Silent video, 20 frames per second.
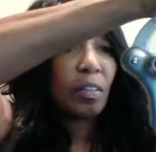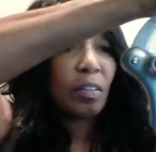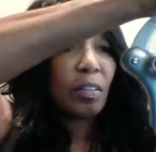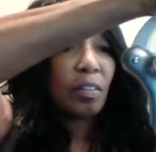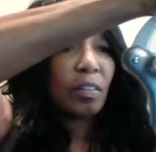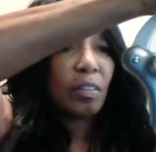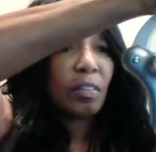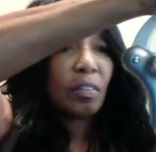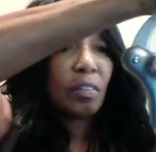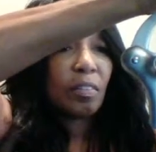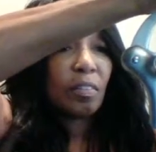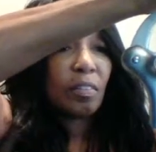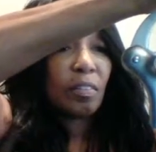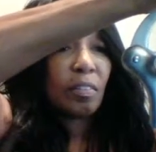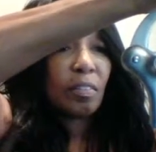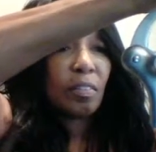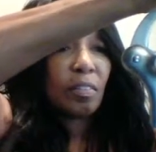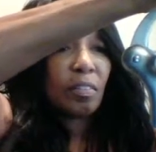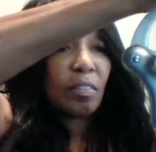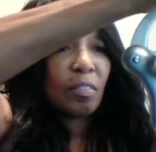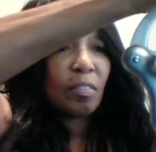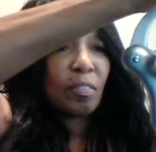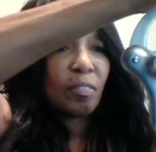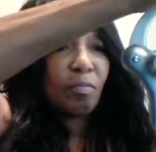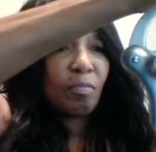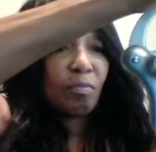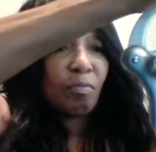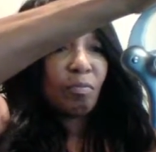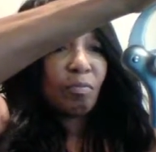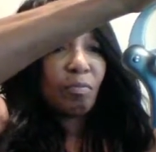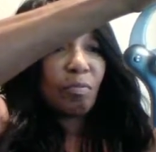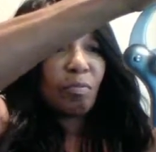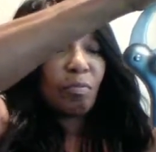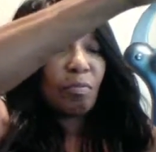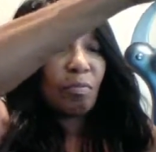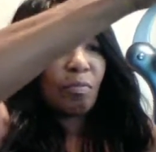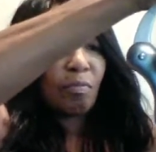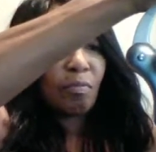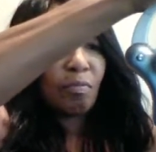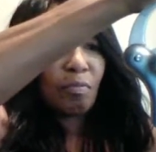
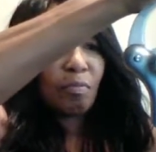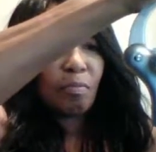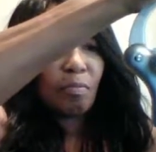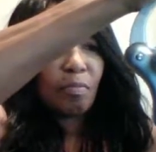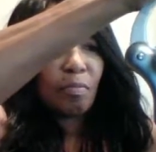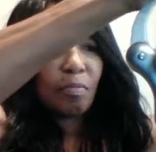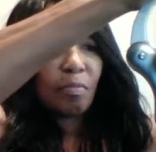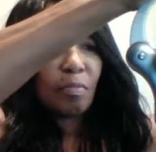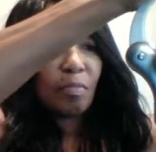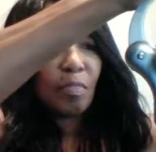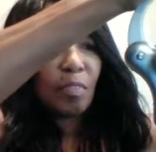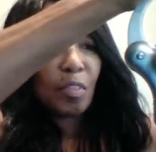(silence)